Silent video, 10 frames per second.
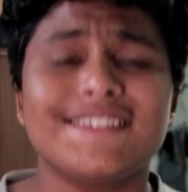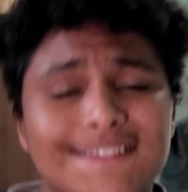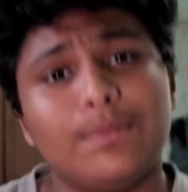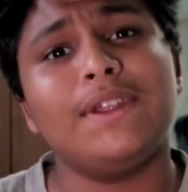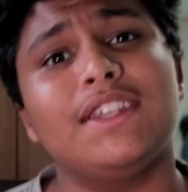is
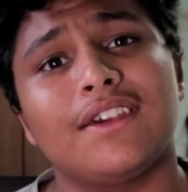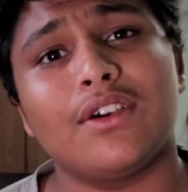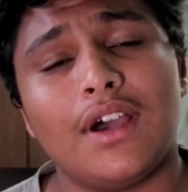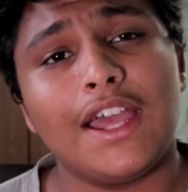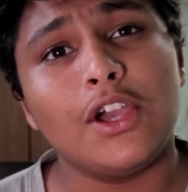the
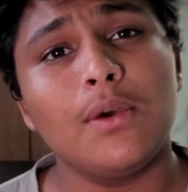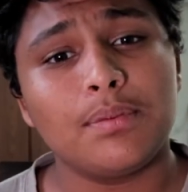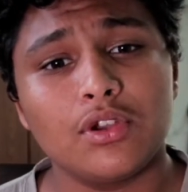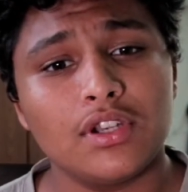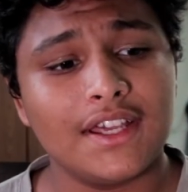video. I
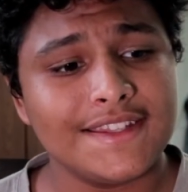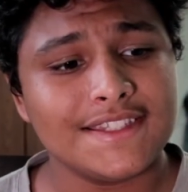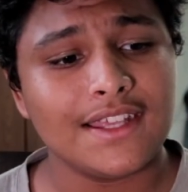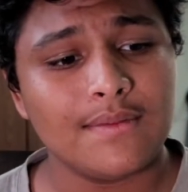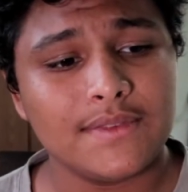hope you learned
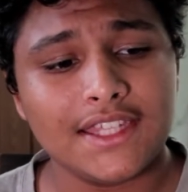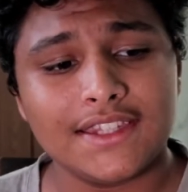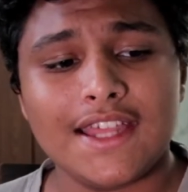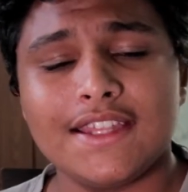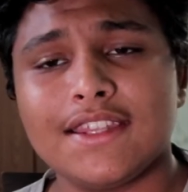
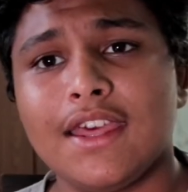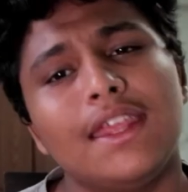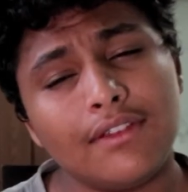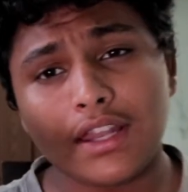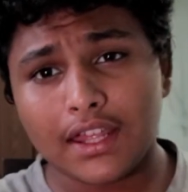something there.
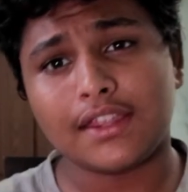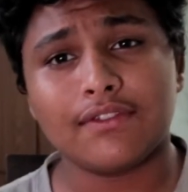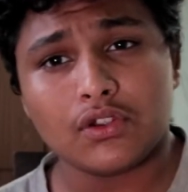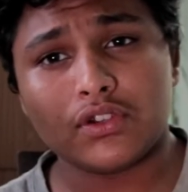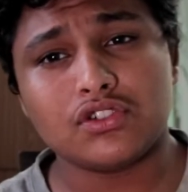Leave a like
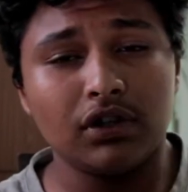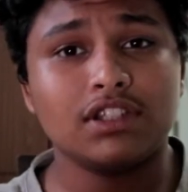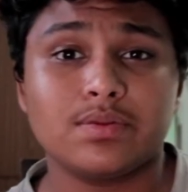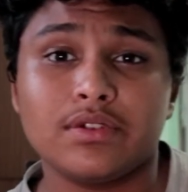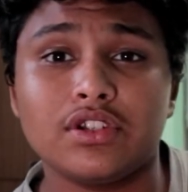if you enjoyed
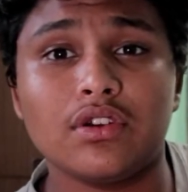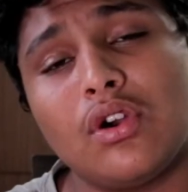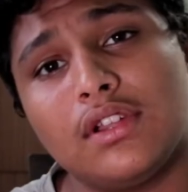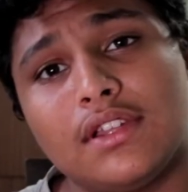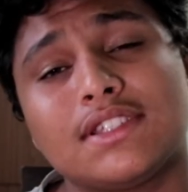this video.
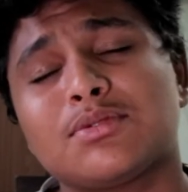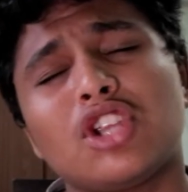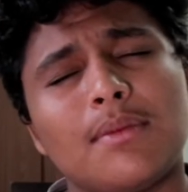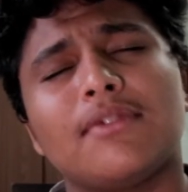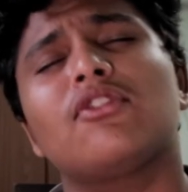
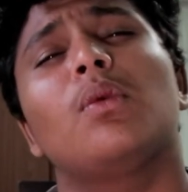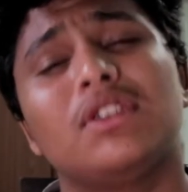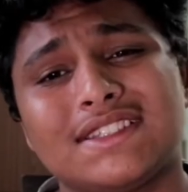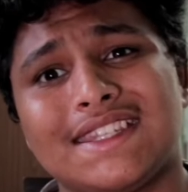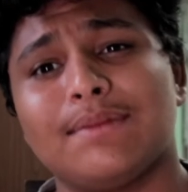Subscribe if you
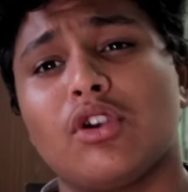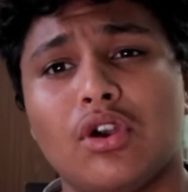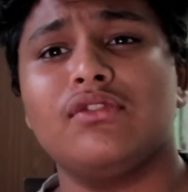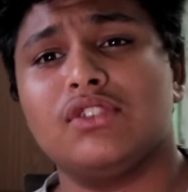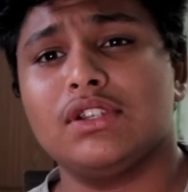want to see more
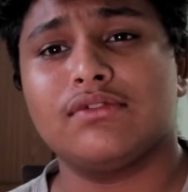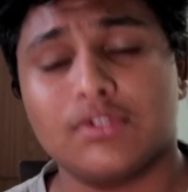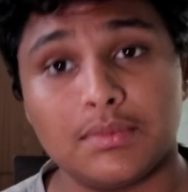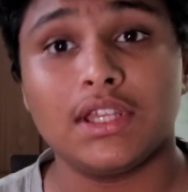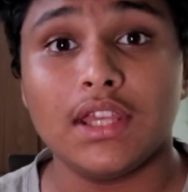content
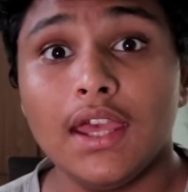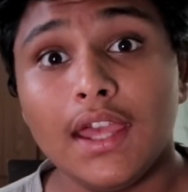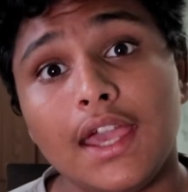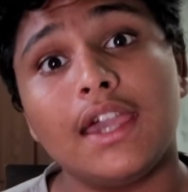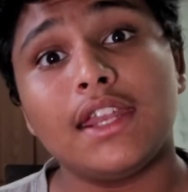from me.
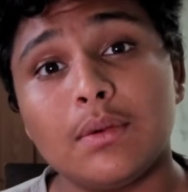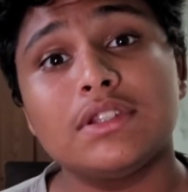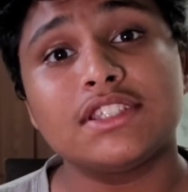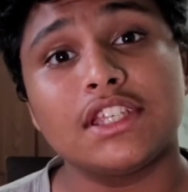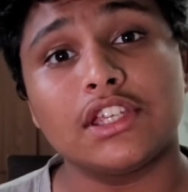And I will
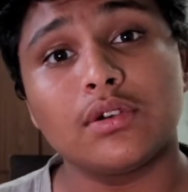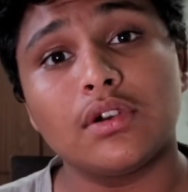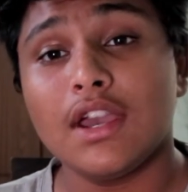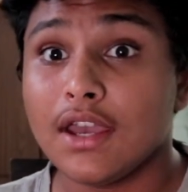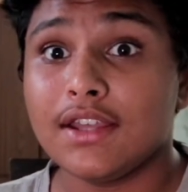see you
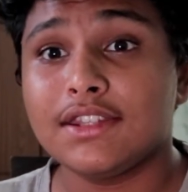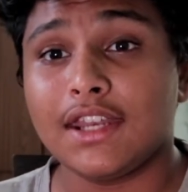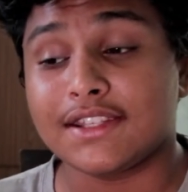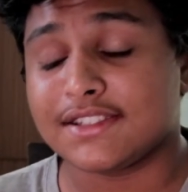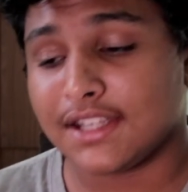the
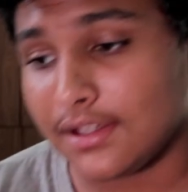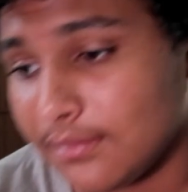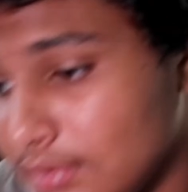next time.